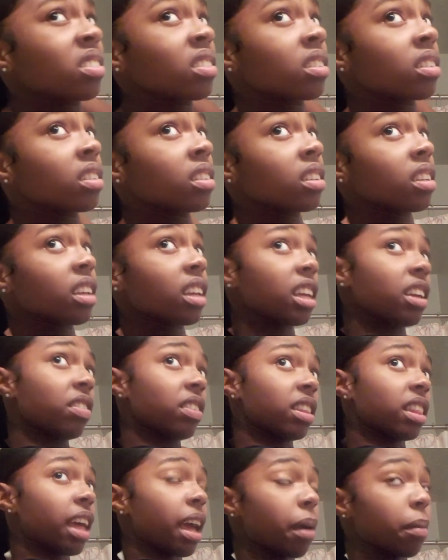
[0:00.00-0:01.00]
to give it
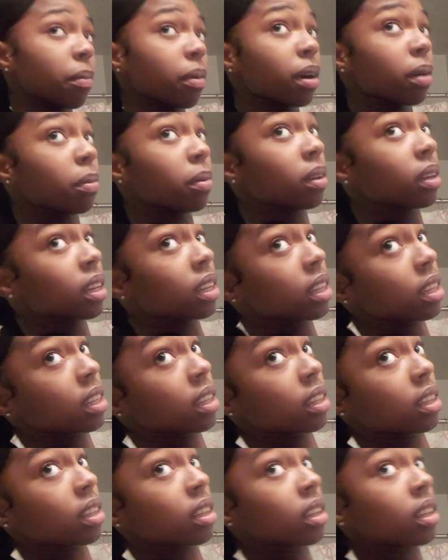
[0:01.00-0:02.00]
that bubble look,
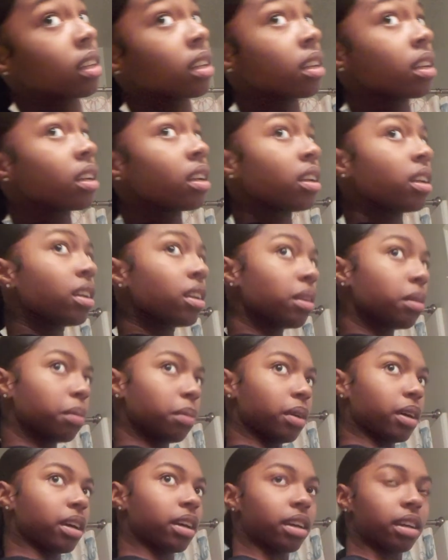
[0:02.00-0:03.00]

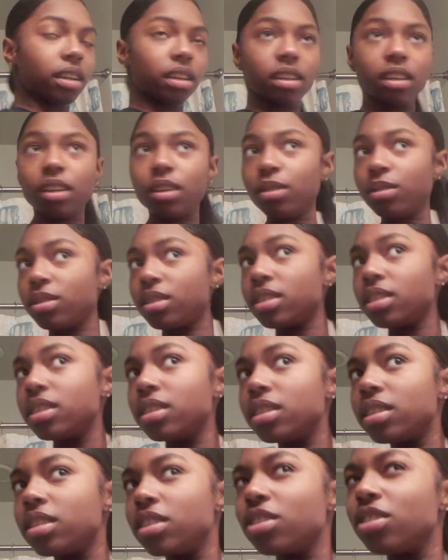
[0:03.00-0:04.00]
but no,
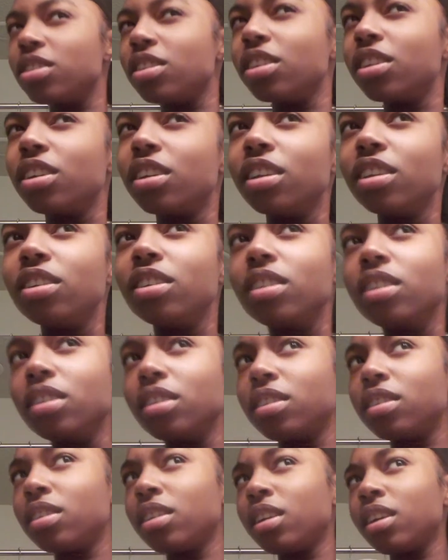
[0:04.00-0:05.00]
sis, it's literally
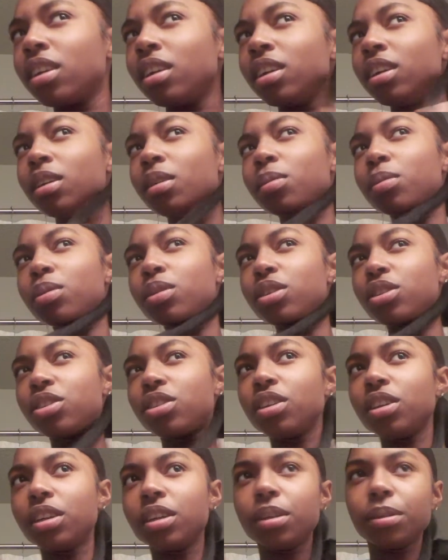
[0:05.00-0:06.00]
just pushed
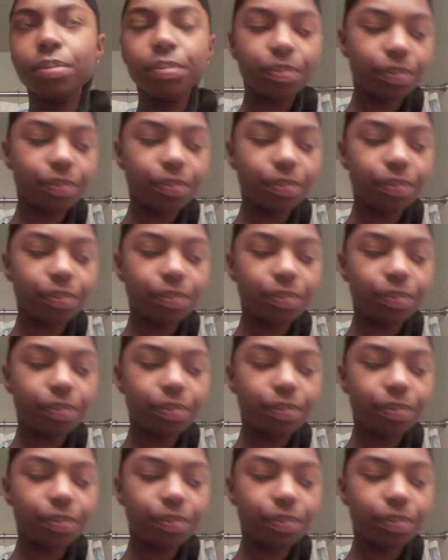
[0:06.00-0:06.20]
up.